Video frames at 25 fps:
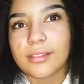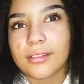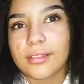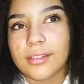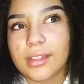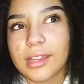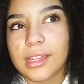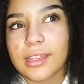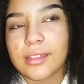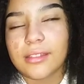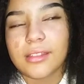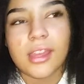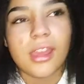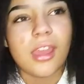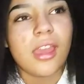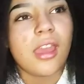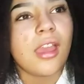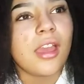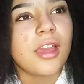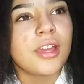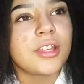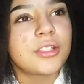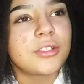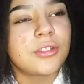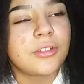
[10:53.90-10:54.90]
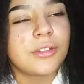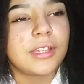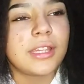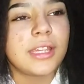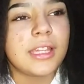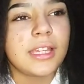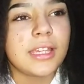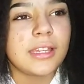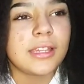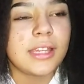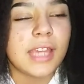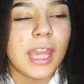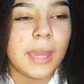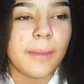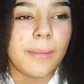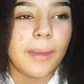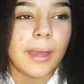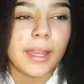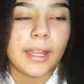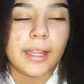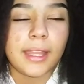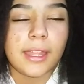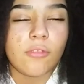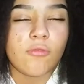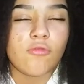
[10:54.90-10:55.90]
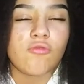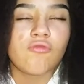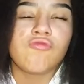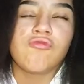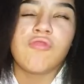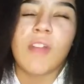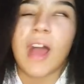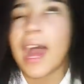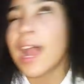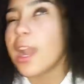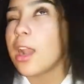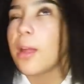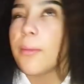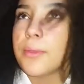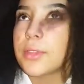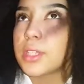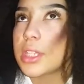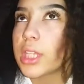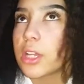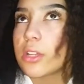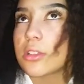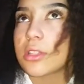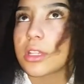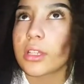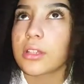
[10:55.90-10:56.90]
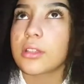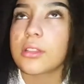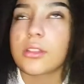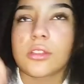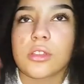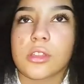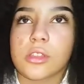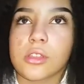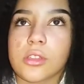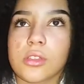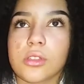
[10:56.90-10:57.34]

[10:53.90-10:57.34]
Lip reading: okay. So he came in and like ran up the stairs like